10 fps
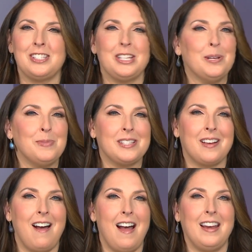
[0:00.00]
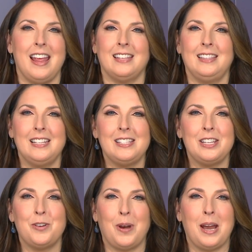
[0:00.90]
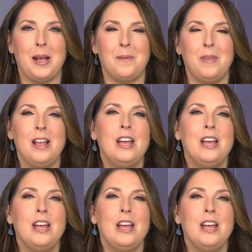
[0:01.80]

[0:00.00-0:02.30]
Tim Scott and Lindsey Graham,